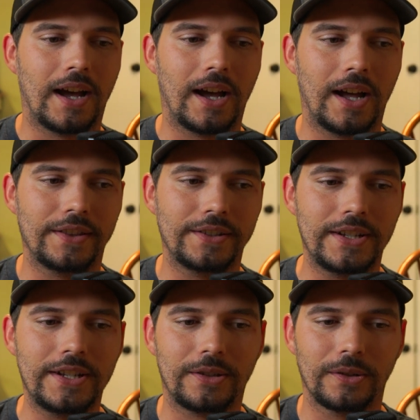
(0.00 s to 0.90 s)
the
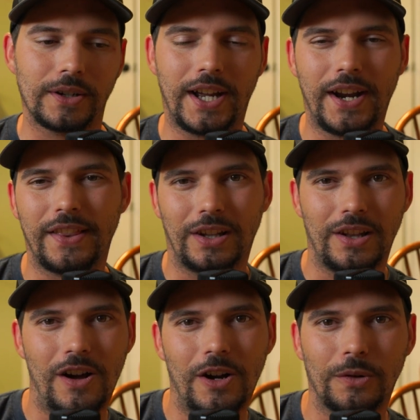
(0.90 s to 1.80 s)
detour, kind of the
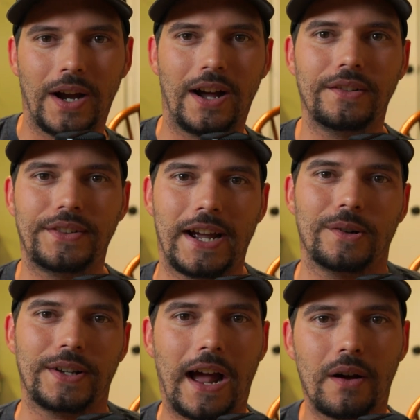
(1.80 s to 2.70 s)
long route
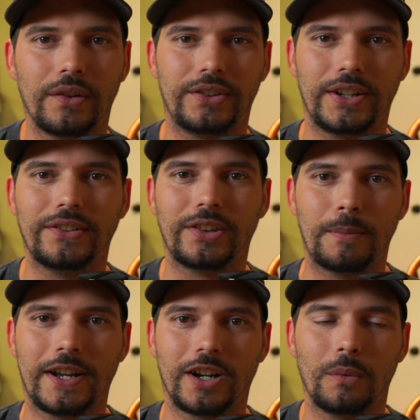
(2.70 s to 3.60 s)
down Galveston to
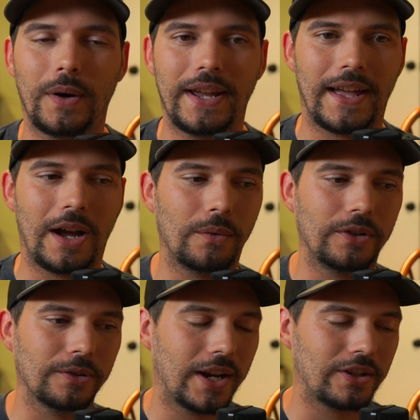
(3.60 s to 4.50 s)
make our way that
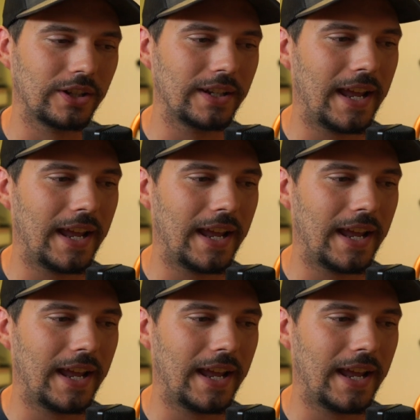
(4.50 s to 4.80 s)
direction.